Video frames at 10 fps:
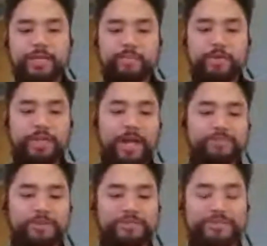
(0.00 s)
a
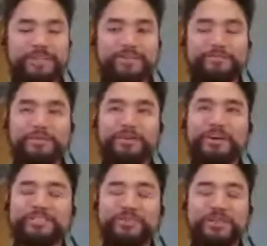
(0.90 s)
pediatrics clinic
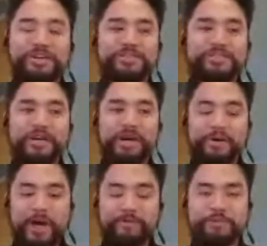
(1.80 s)
for 2 years
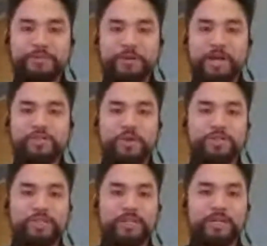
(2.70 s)
after
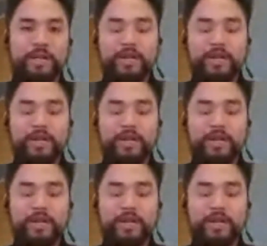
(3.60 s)
graduation.